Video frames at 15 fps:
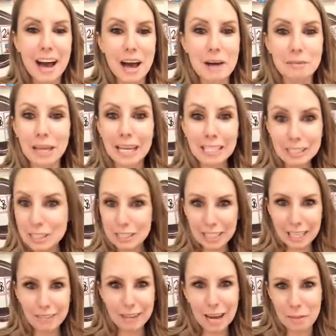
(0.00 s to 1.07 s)
um, like just
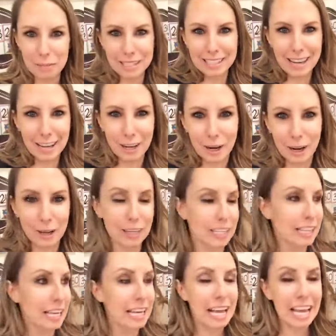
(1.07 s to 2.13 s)
leave it up. It's not gonna hurt
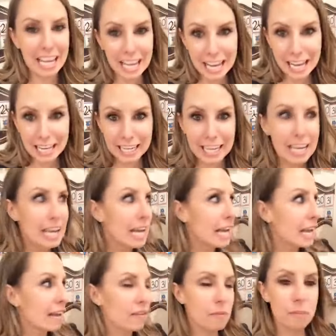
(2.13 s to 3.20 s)
anything. And
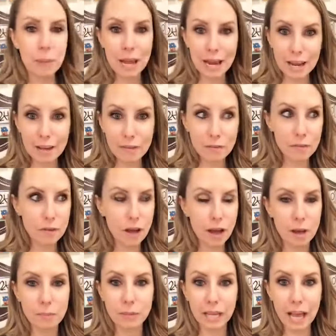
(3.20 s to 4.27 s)
if, if
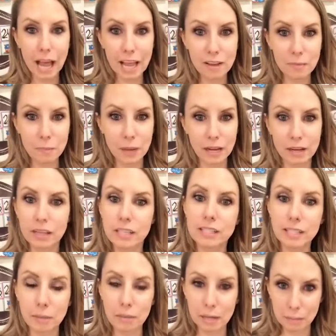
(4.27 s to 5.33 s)
um, like I have
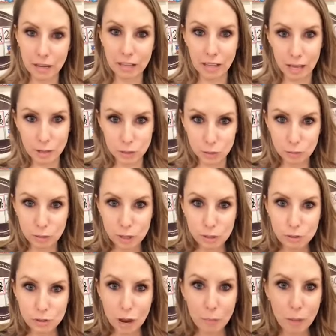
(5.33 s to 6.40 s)
parents come in my classroom to
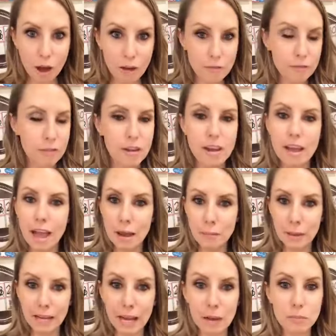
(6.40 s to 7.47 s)
do drop off
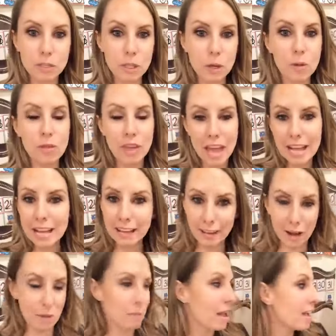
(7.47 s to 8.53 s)
and pick up. So they can
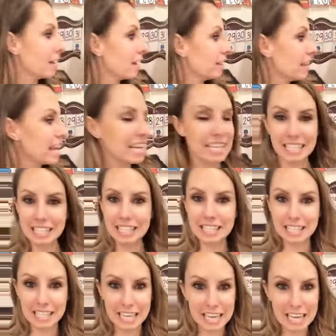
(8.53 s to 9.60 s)
come in and they can
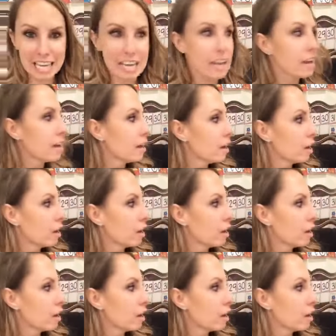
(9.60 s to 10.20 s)
see